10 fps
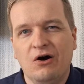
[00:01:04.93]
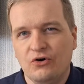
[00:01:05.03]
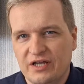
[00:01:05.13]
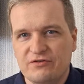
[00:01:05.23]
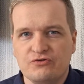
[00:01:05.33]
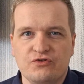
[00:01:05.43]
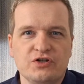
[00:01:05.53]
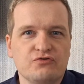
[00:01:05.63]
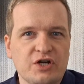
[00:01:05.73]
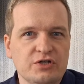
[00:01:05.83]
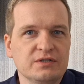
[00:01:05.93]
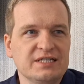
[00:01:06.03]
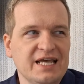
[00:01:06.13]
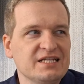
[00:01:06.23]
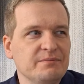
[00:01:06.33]
On average, regeneration
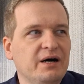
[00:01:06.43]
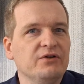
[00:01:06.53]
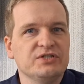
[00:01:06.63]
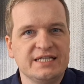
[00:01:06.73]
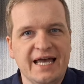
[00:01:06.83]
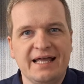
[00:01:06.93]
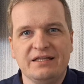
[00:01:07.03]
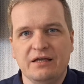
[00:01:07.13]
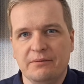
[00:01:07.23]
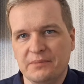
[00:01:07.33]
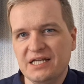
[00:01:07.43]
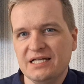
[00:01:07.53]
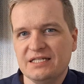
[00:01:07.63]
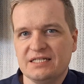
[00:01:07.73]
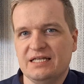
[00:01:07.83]
takes about 10
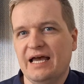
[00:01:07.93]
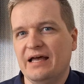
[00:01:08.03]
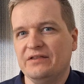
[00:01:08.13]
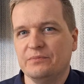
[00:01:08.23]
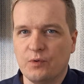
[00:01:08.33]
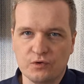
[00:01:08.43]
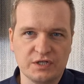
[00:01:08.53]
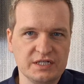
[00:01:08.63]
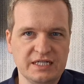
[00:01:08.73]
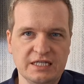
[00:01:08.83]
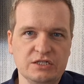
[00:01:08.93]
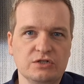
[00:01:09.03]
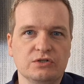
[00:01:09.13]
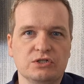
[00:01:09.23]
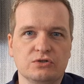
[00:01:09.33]
minutes, and the process needs
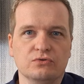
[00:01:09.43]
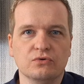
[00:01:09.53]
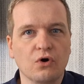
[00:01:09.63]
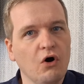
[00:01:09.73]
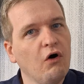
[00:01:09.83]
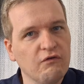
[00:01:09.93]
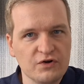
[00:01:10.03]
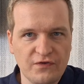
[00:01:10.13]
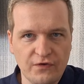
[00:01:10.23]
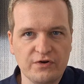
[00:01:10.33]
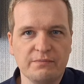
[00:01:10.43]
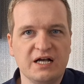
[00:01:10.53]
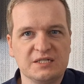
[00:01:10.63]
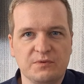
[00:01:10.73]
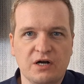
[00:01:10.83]
you to go over 30
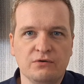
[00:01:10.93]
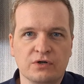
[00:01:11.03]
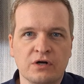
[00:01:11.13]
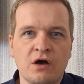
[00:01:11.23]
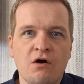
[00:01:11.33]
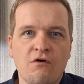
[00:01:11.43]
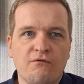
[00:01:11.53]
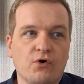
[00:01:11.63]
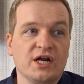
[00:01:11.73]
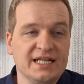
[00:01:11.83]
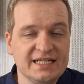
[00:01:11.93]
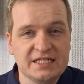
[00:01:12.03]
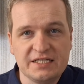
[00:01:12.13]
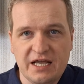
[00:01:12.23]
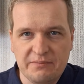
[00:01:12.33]
miles per hour for at
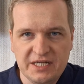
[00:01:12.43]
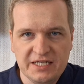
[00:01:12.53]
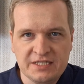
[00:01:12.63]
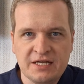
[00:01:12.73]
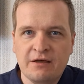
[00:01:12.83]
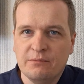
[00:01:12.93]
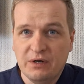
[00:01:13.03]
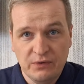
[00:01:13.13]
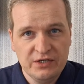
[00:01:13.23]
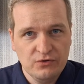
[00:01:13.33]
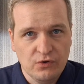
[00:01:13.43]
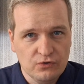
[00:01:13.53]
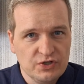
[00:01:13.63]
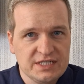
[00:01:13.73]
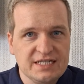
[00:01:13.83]
least 10 minutes. But when you
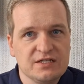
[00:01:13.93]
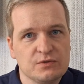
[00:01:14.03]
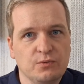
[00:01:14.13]
already see this